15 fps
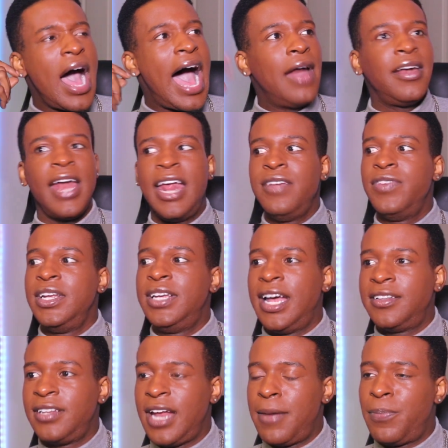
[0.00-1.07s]
how did I even
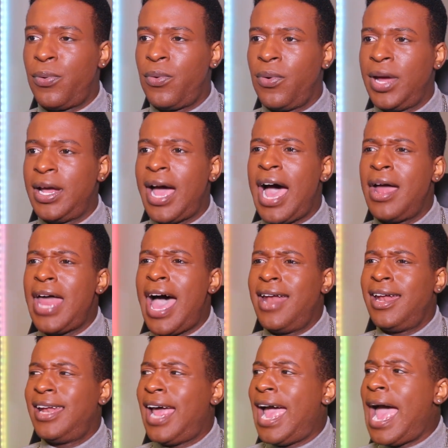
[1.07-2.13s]
get to that point? How, how
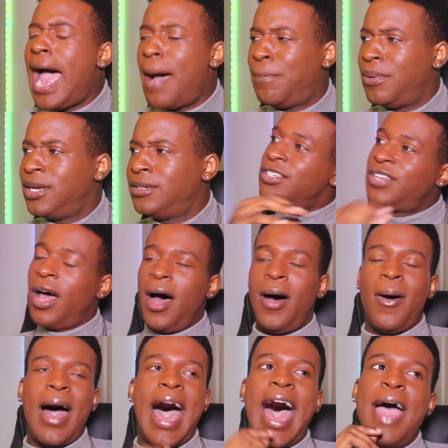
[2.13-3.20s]
did that happen? So
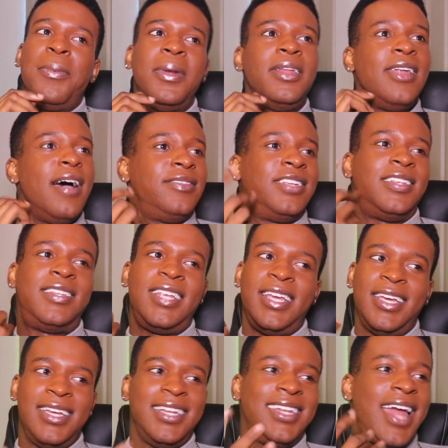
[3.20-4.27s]
I would love to
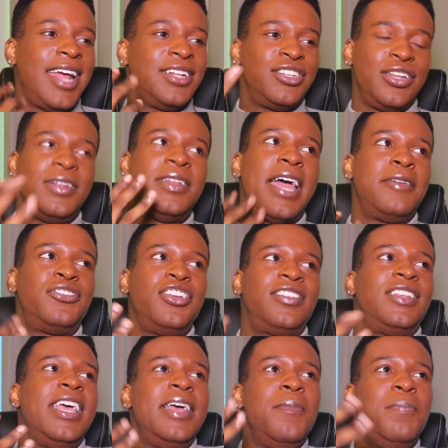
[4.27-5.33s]
see like like
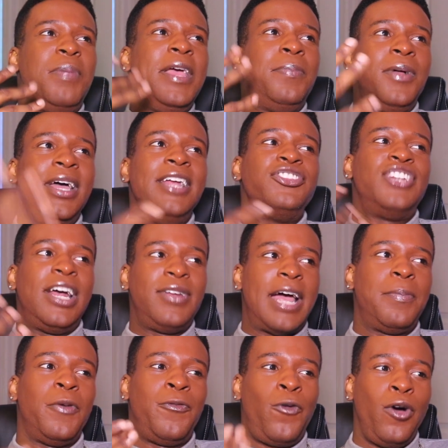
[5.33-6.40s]
just people in general,
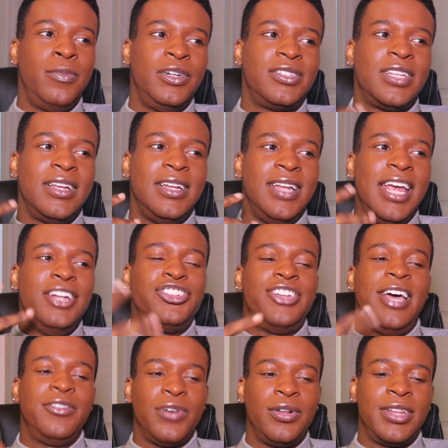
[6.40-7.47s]
like performers in
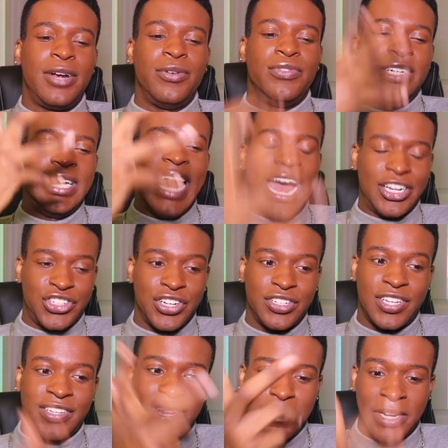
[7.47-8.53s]
general, their reaction
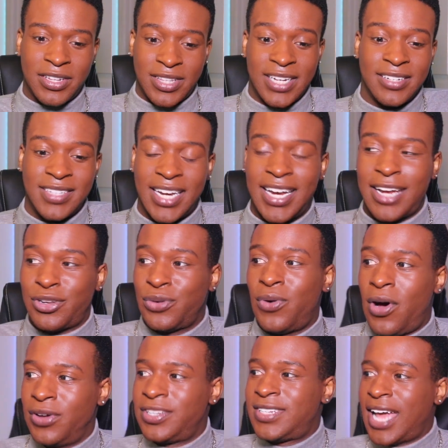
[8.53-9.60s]
to some of the things that they do
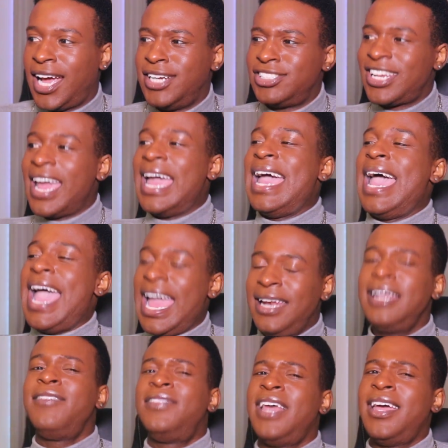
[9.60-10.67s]
on stage,
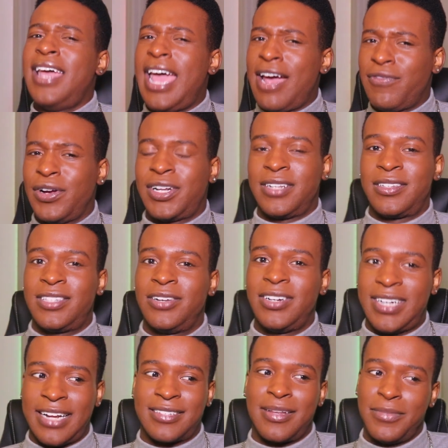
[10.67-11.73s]
and if they ever
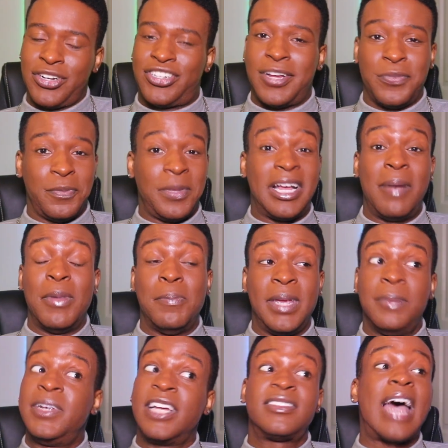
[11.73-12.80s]
considered that some of the shit would become a
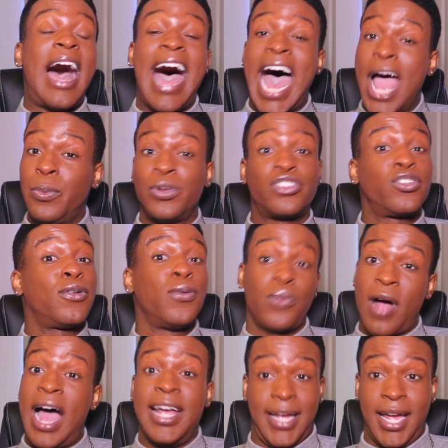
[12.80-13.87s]
meme, because I was
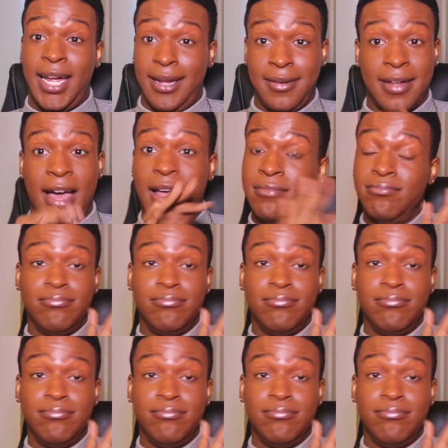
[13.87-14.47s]
crying.